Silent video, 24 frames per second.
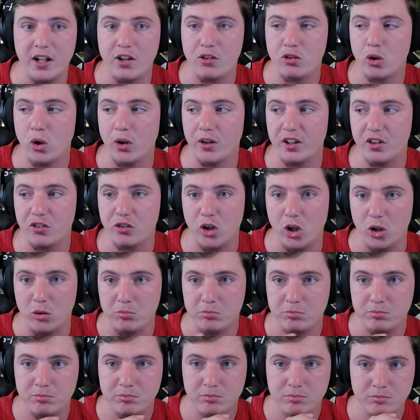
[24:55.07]
That's good. That's good.
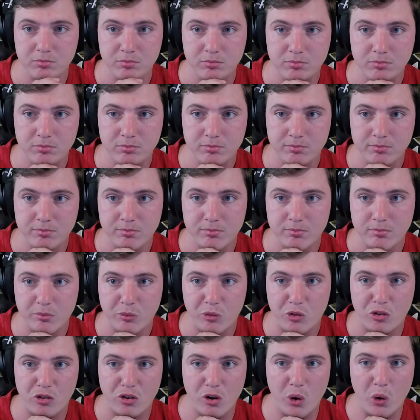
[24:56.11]

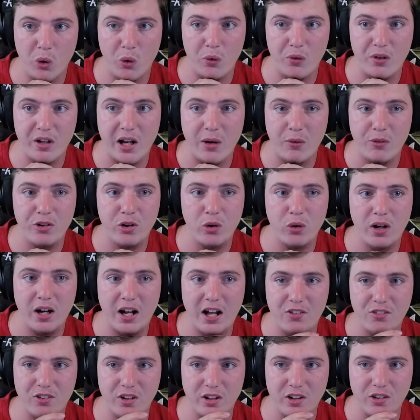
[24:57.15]
So now we know it
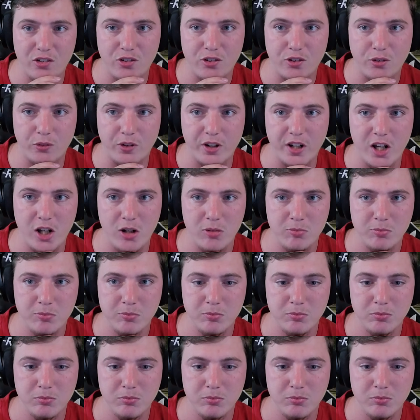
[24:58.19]
has at least 3.